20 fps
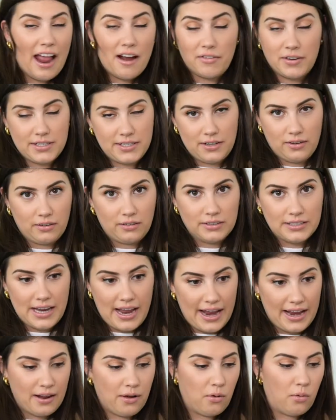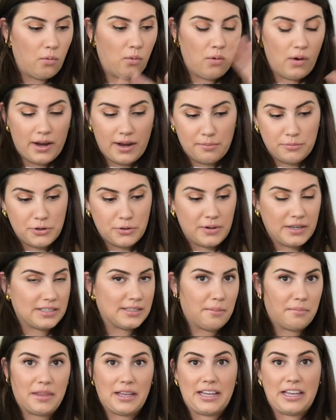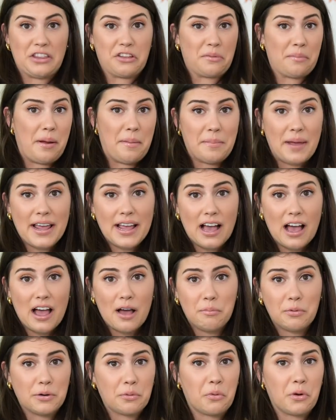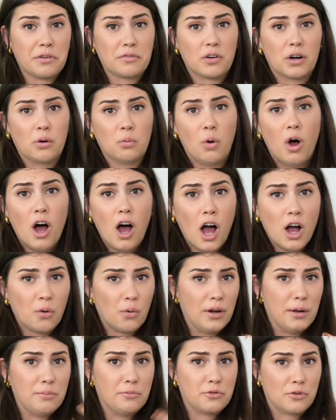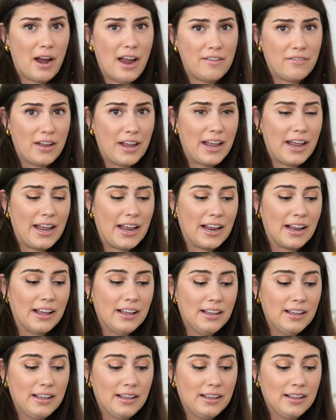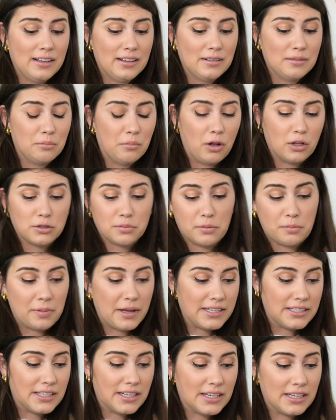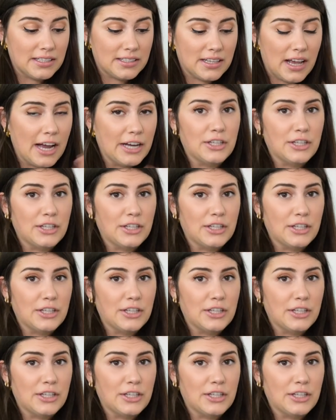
every single day when I'm doing something, either my makeup, when I'm going for a walk, when I'm driving, multiple places.